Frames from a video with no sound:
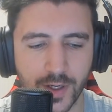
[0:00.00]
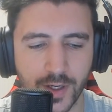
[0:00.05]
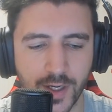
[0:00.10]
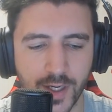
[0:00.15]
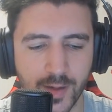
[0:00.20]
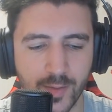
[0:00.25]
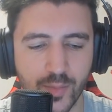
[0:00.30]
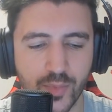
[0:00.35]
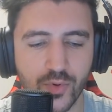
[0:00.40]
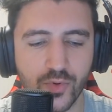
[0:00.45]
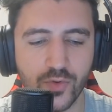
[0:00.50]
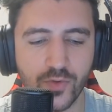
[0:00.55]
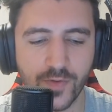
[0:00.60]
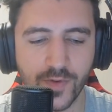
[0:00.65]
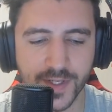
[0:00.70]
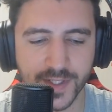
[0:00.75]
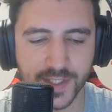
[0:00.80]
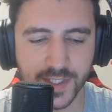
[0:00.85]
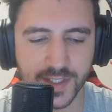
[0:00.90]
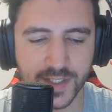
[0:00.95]
improve
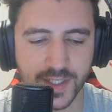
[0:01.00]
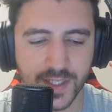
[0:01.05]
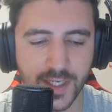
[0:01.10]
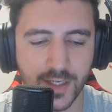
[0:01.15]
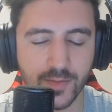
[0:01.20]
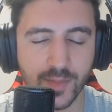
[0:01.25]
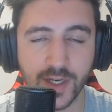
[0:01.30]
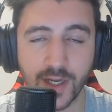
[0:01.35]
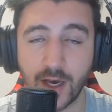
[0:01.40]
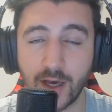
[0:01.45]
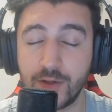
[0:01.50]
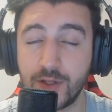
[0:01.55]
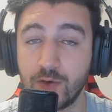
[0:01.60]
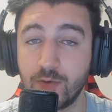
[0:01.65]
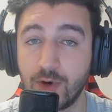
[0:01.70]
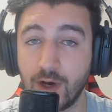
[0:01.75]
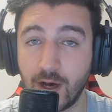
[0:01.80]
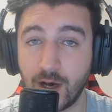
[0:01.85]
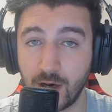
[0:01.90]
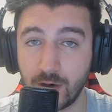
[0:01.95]
as a team and
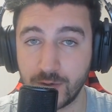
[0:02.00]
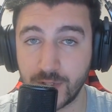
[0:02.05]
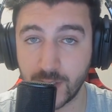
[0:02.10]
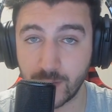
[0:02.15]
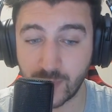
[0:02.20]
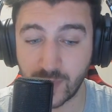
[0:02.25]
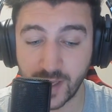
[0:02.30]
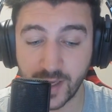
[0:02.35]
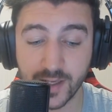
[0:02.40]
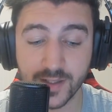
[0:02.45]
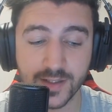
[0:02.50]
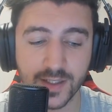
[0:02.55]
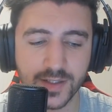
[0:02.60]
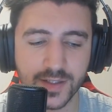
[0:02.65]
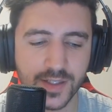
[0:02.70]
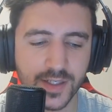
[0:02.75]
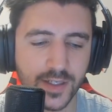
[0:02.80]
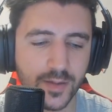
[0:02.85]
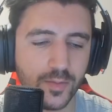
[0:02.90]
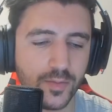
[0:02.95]
how they play as a
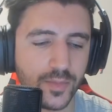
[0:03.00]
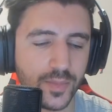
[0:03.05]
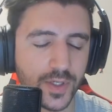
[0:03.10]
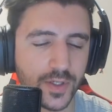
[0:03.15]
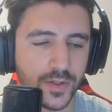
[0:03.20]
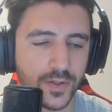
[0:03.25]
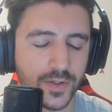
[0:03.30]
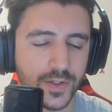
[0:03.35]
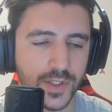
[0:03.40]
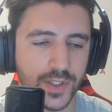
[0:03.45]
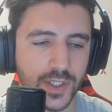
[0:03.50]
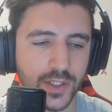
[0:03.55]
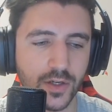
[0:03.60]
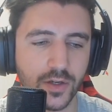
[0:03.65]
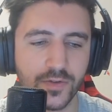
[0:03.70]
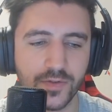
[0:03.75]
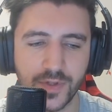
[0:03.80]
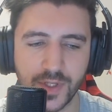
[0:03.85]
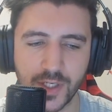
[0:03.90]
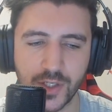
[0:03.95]
team. Because a
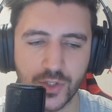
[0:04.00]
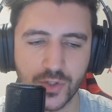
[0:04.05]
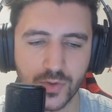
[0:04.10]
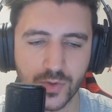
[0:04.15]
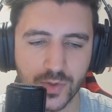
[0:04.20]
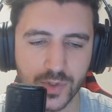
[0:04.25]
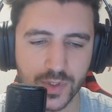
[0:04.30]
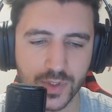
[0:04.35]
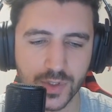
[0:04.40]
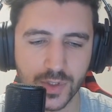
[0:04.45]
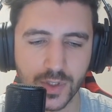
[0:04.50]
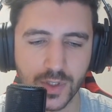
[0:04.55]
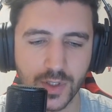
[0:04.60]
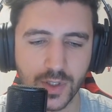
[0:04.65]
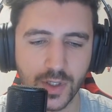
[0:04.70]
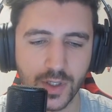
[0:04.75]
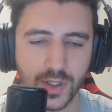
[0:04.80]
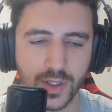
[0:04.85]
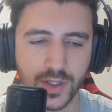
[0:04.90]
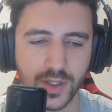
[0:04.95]
lot of the issues
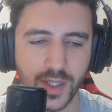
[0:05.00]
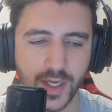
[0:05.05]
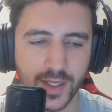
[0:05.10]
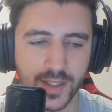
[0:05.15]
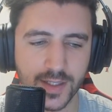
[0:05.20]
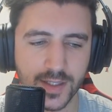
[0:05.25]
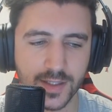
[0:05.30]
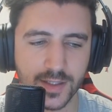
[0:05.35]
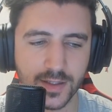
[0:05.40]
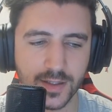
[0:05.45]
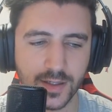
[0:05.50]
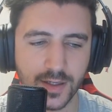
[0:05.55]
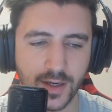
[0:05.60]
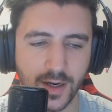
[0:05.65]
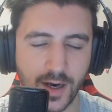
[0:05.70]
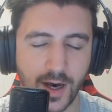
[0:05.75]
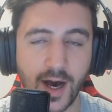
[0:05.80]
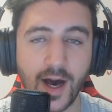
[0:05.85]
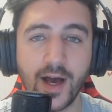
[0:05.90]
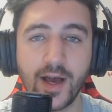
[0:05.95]
that
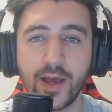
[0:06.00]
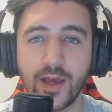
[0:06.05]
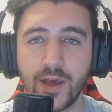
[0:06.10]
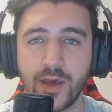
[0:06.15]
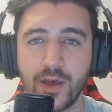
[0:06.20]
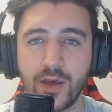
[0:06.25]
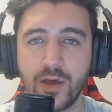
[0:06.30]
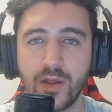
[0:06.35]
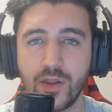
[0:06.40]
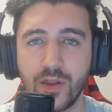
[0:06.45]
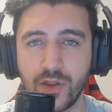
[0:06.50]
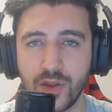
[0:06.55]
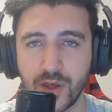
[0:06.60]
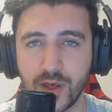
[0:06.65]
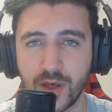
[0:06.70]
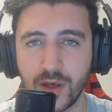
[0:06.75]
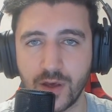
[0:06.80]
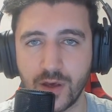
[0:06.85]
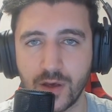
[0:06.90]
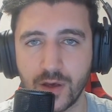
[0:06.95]
I
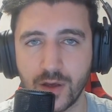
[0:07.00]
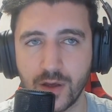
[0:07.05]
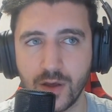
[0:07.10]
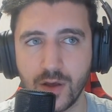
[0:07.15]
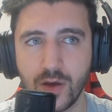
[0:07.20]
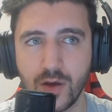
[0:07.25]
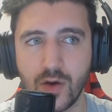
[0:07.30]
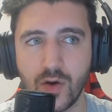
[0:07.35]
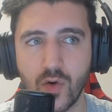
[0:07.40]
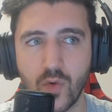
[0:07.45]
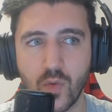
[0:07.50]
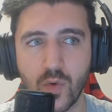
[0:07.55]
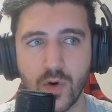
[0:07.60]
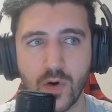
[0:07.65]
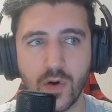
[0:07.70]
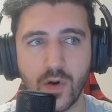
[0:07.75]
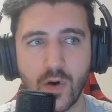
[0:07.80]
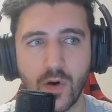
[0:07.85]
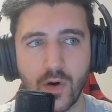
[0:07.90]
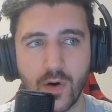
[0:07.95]
think
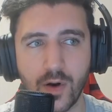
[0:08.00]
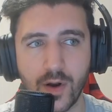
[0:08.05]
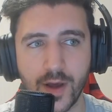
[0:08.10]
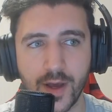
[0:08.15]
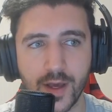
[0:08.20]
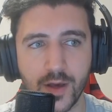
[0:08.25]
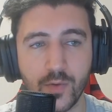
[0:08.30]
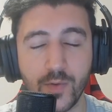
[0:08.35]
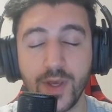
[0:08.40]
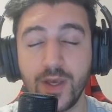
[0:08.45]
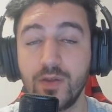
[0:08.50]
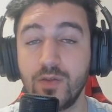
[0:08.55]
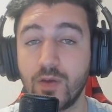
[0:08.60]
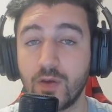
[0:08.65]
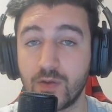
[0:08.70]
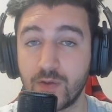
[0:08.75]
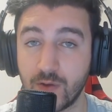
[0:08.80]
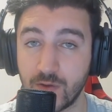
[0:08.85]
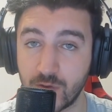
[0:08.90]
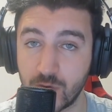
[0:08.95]
were a
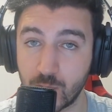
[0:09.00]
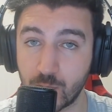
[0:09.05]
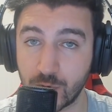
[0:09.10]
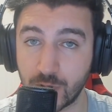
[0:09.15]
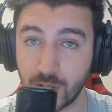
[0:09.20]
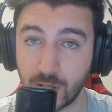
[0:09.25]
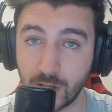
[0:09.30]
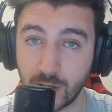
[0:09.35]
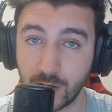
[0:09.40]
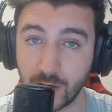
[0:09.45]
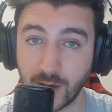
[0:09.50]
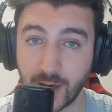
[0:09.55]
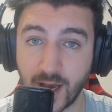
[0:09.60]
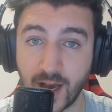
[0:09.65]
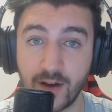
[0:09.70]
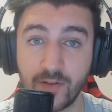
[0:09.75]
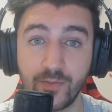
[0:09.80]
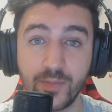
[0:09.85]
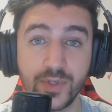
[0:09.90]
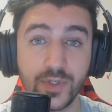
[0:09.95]
weakness in spring
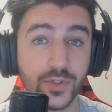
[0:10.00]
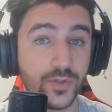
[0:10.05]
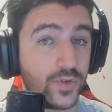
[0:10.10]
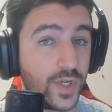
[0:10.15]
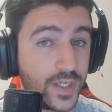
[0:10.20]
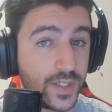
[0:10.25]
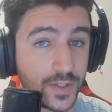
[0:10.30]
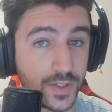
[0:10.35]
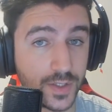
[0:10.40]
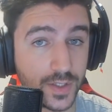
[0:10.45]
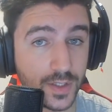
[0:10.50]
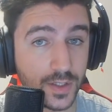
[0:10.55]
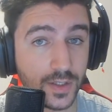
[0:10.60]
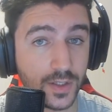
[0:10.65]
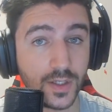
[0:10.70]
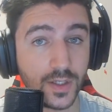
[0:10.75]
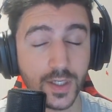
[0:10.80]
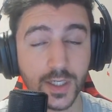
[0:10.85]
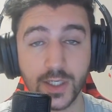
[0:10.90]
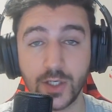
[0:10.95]
have been addressed.
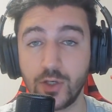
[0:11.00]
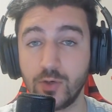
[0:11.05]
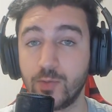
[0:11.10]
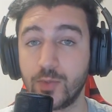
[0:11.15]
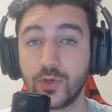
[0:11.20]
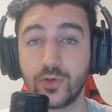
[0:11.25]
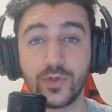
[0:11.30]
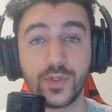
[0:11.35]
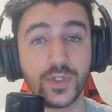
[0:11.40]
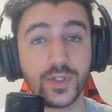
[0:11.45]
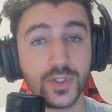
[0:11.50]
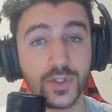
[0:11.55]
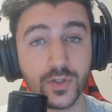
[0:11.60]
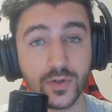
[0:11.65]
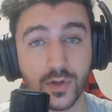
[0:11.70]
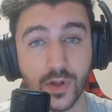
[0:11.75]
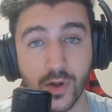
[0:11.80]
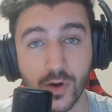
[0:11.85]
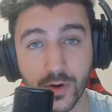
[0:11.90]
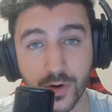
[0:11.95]
Humanoid is no
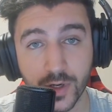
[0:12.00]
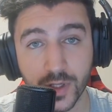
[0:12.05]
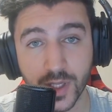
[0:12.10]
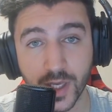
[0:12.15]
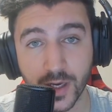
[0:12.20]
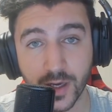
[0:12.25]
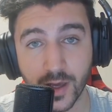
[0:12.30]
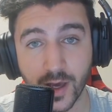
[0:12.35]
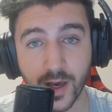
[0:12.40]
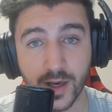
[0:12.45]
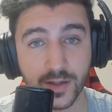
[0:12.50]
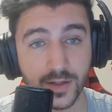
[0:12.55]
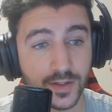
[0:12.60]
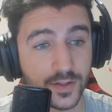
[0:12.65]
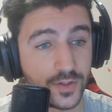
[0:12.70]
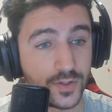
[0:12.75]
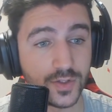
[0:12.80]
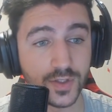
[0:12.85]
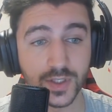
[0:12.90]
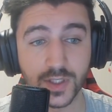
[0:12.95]
longer that guy that
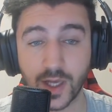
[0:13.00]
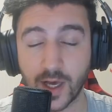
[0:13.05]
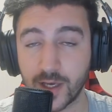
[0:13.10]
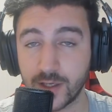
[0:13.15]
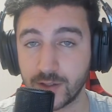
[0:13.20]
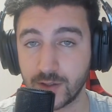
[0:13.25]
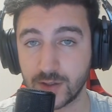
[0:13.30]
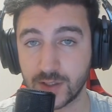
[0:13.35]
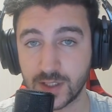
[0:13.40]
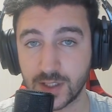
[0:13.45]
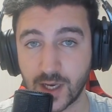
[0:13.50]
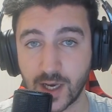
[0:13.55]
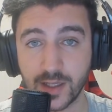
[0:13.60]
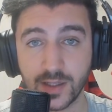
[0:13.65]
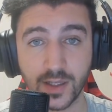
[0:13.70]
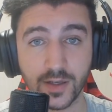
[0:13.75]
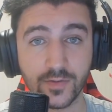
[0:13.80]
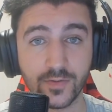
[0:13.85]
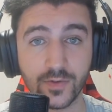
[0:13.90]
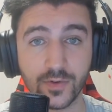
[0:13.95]
just dies on side
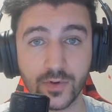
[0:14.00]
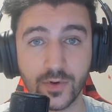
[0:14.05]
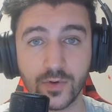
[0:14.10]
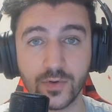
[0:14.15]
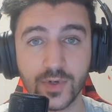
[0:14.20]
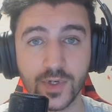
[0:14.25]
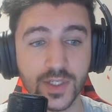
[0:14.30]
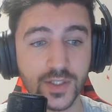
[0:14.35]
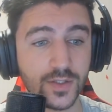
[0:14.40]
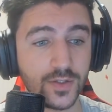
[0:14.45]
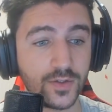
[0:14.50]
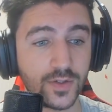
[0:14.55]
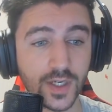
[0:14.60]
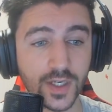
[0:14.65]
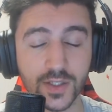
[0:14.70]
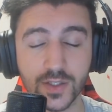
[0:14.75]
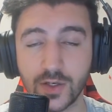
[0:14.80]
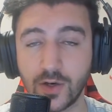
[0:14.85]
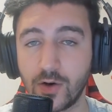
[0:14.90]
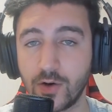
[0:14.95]
lane for no reason or
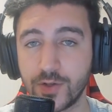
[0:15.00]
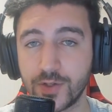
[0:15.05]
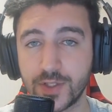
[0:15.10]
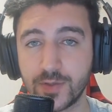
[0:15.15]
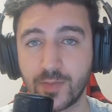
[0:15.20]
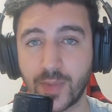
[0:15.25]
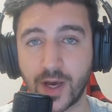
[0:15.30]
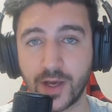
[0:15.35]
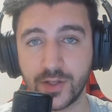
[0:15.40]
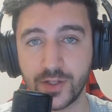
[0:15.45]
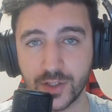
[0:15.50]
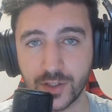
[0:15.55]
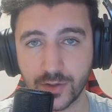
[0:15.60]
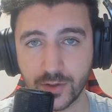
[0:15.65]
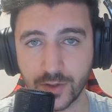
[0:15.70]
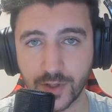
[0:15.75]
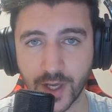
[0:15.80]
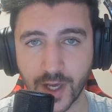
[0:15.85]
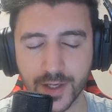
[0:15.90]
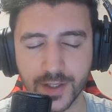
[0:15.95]
gets caught by
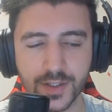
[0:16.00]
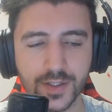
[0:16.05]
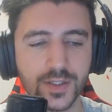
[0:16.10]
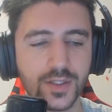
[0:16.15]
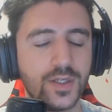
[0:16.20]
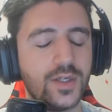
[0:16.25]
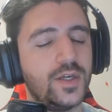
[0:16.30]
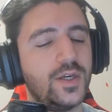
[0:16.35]
jungle gangs.